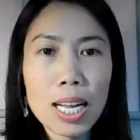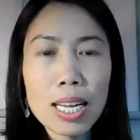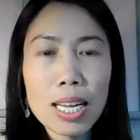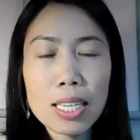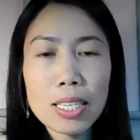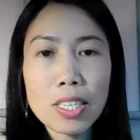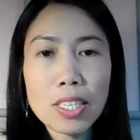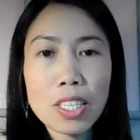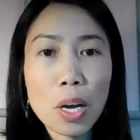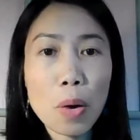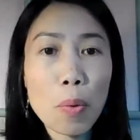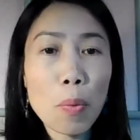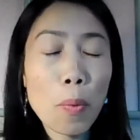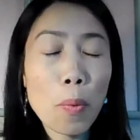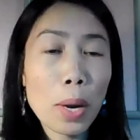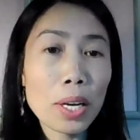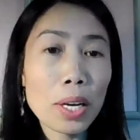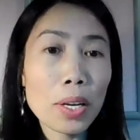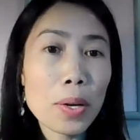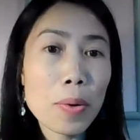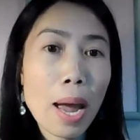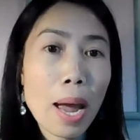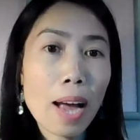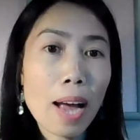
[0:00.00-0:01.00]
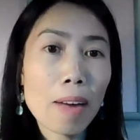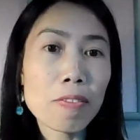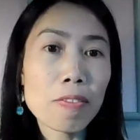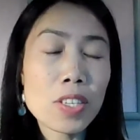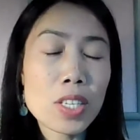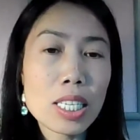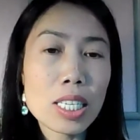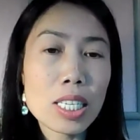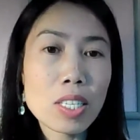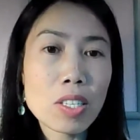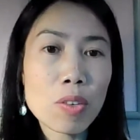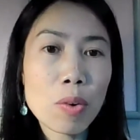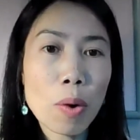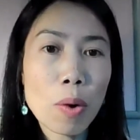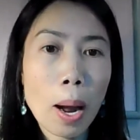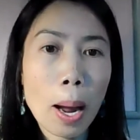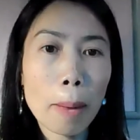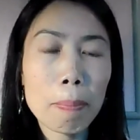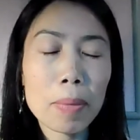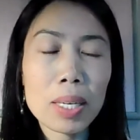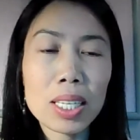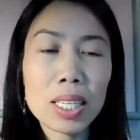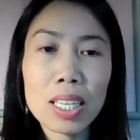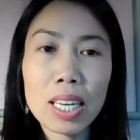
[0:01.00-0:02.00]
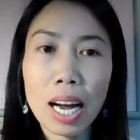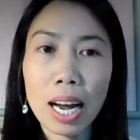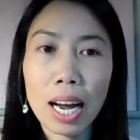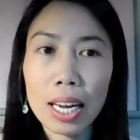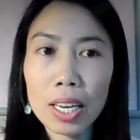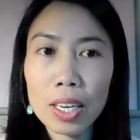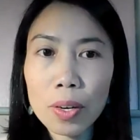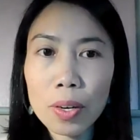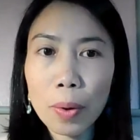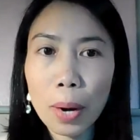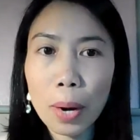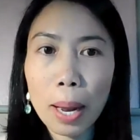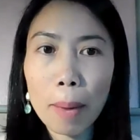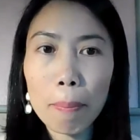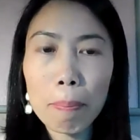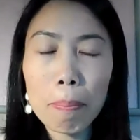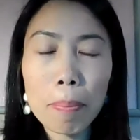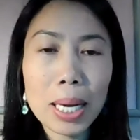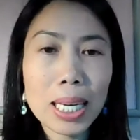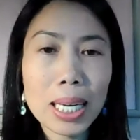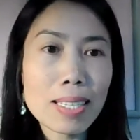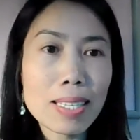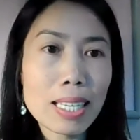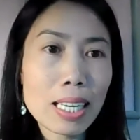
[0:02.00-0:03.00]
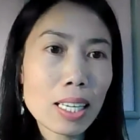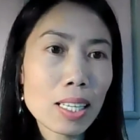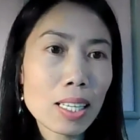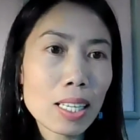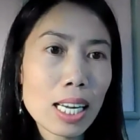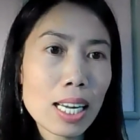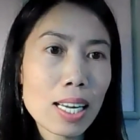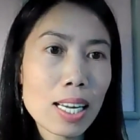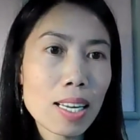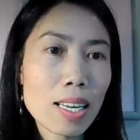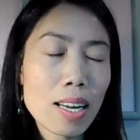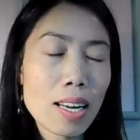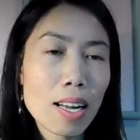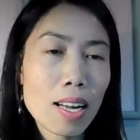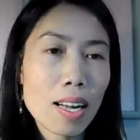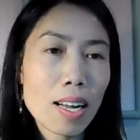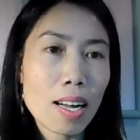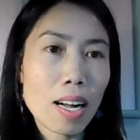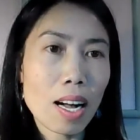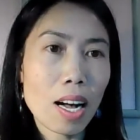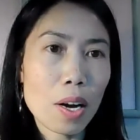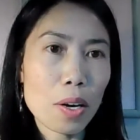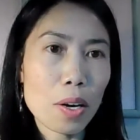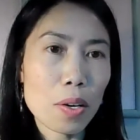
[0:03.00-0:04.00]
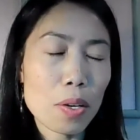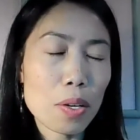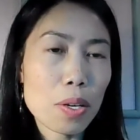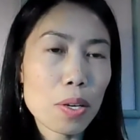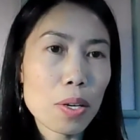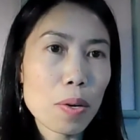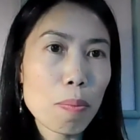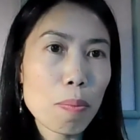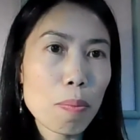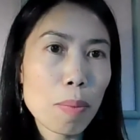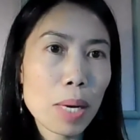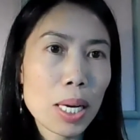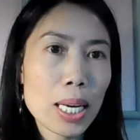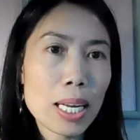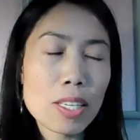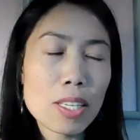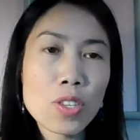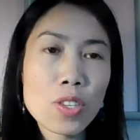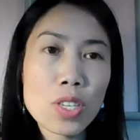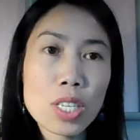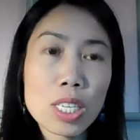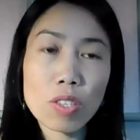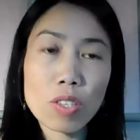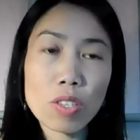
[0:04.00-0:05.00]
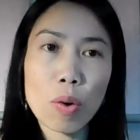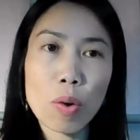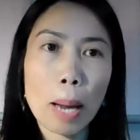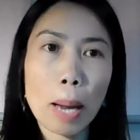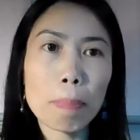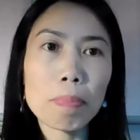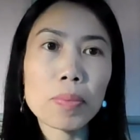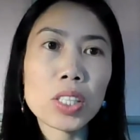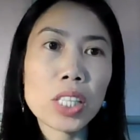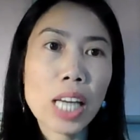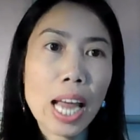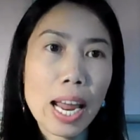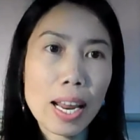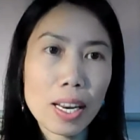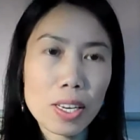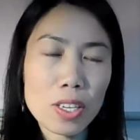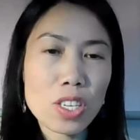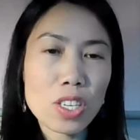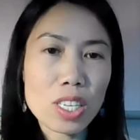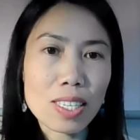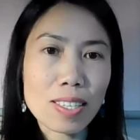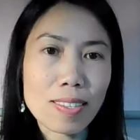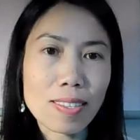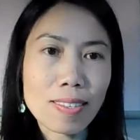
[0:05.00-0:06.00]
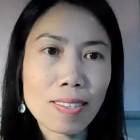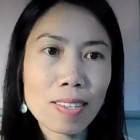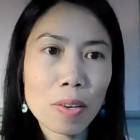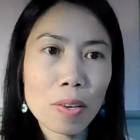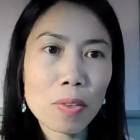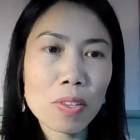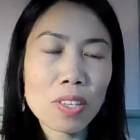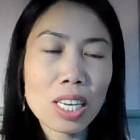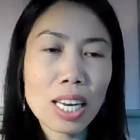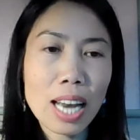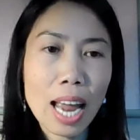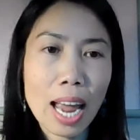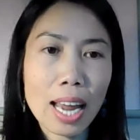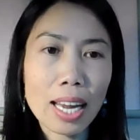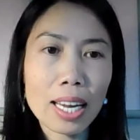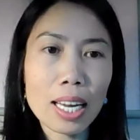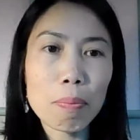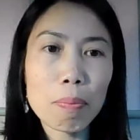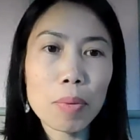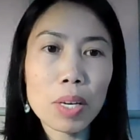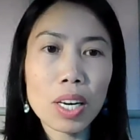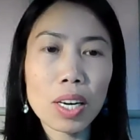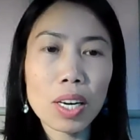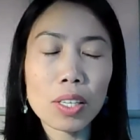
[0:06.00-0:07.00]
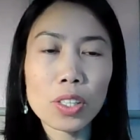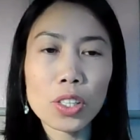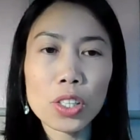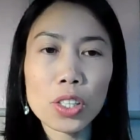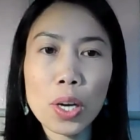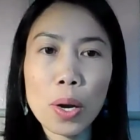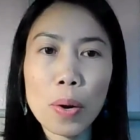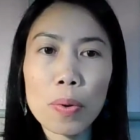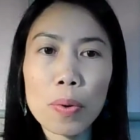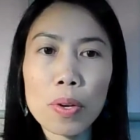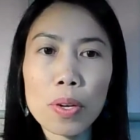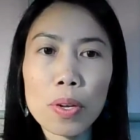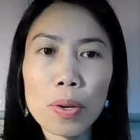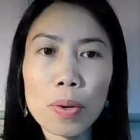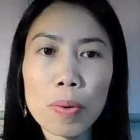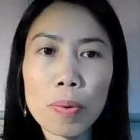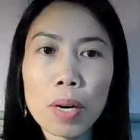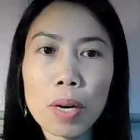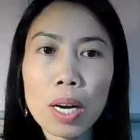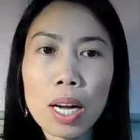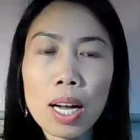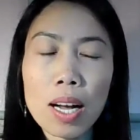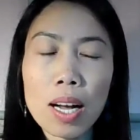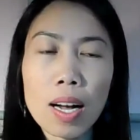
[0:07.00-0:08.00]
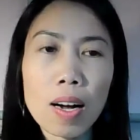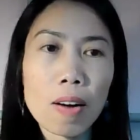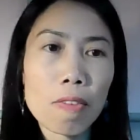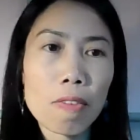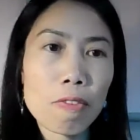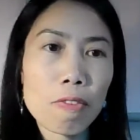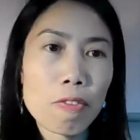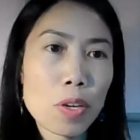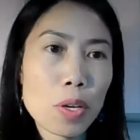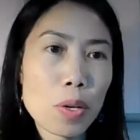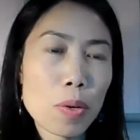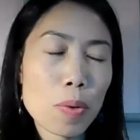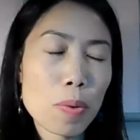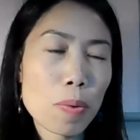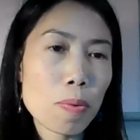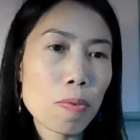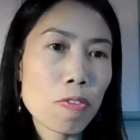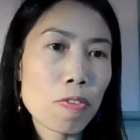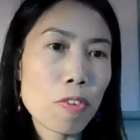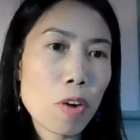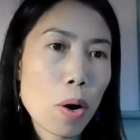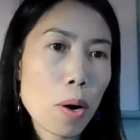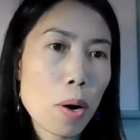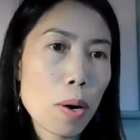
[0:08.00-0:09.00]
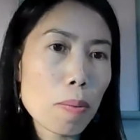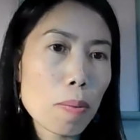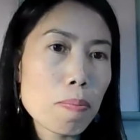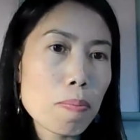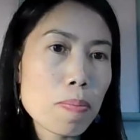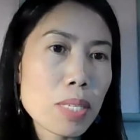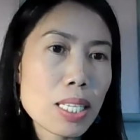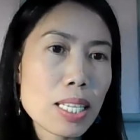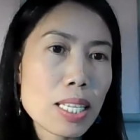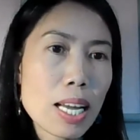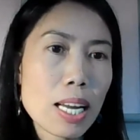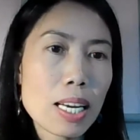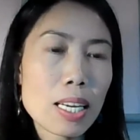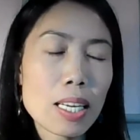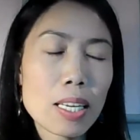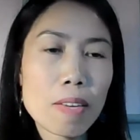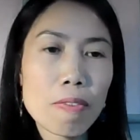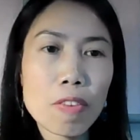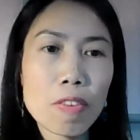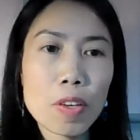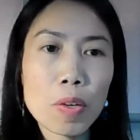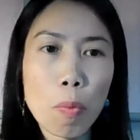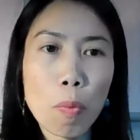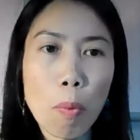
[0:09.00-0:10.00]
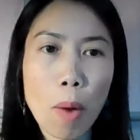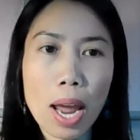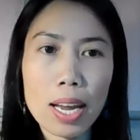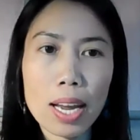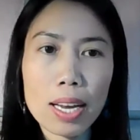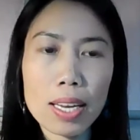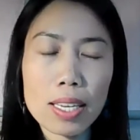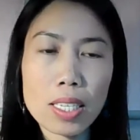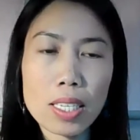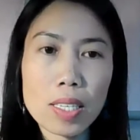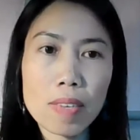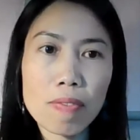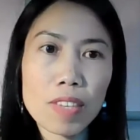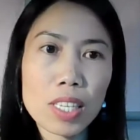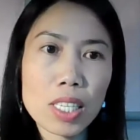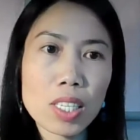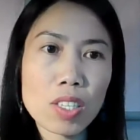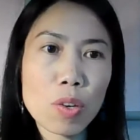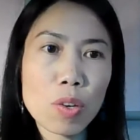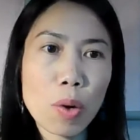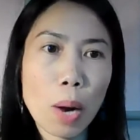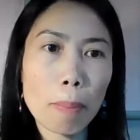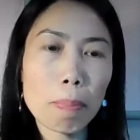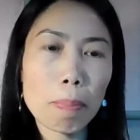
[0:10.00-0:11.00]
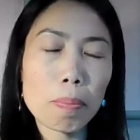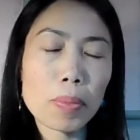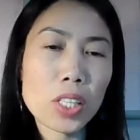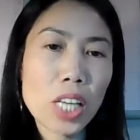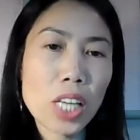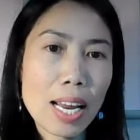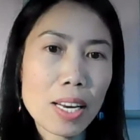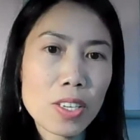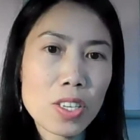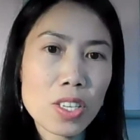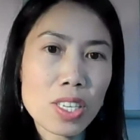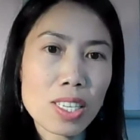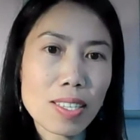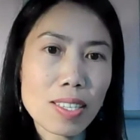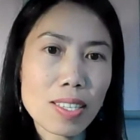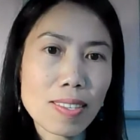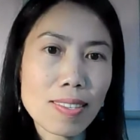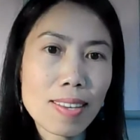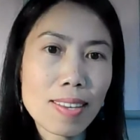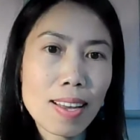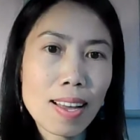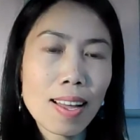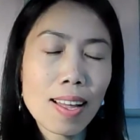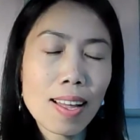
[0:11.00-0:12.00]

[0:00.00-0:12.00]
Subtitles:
So when you have to describe a diagram, basically, you may need to describe changes. So today I'm going to show you a few verbs and different ways of describe changes.